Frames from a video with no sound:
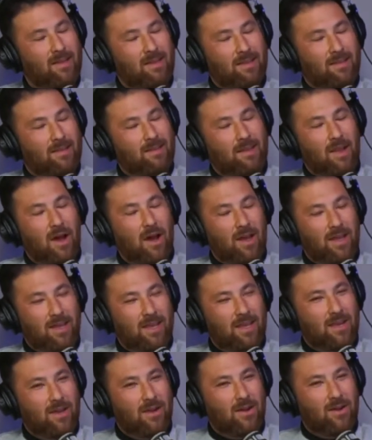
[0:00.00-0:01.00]
not
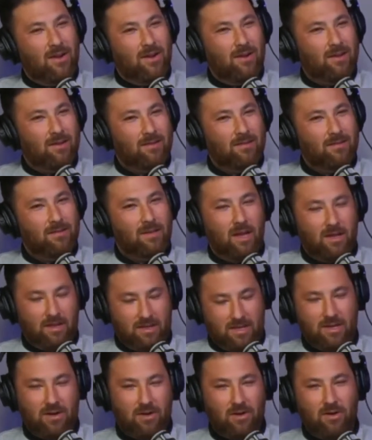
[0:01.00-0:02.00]
here
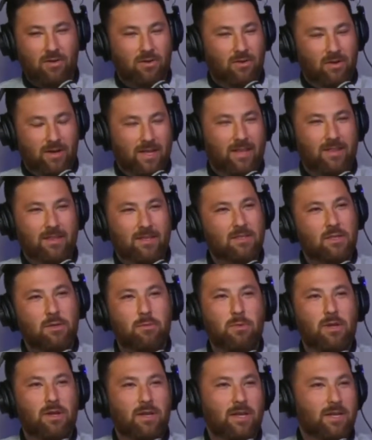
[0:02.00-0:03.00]
or in this
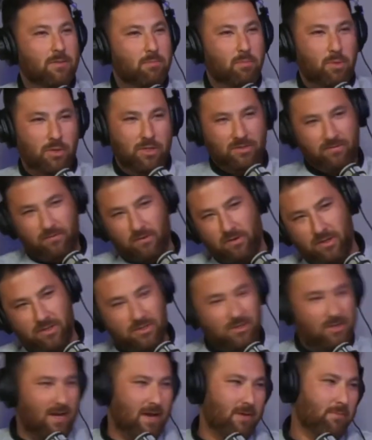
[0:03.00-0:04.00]
community to push
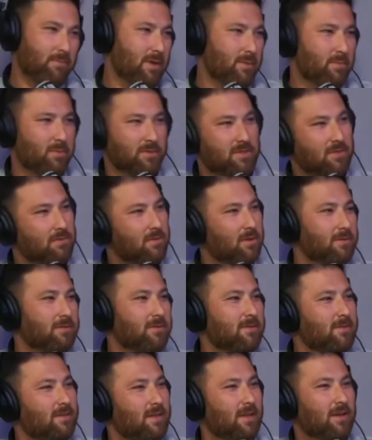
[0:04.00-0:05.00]
furniture down people's
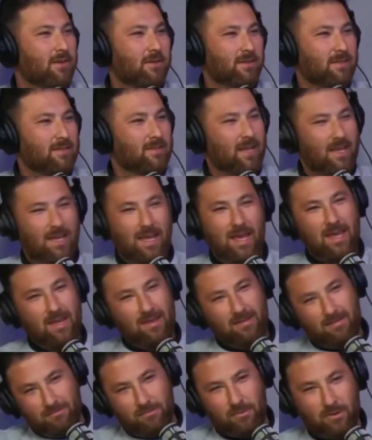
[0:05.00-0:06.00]
throats. It's like, hey,
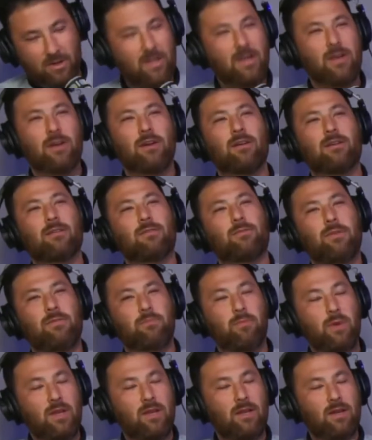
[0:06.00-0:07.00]
we're here. We've
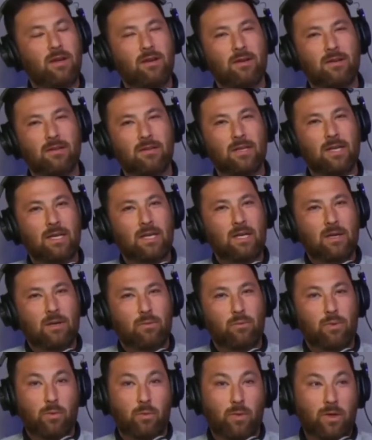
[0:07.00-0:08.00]
been here.
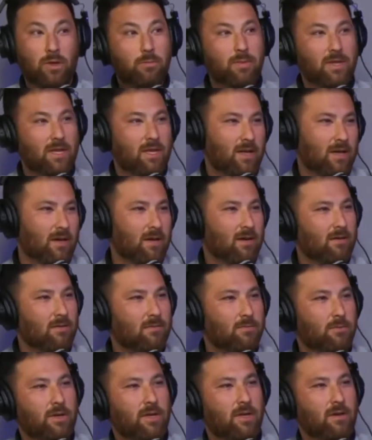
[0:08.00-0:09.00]
We will be here.
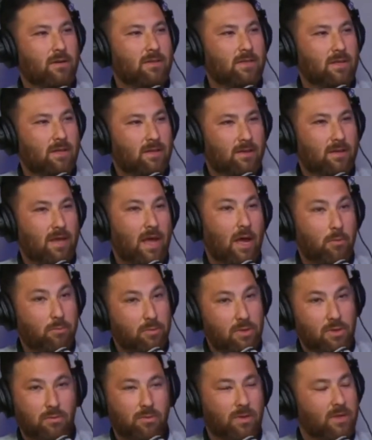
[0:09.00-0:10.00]
We're here to help
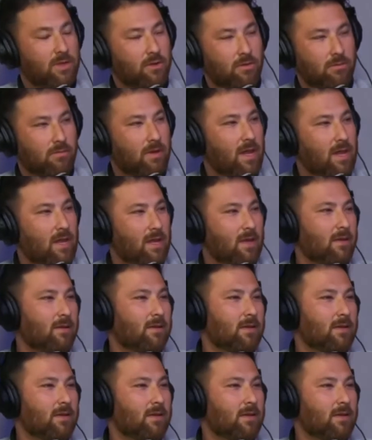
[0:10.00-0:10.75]
you when you're ready,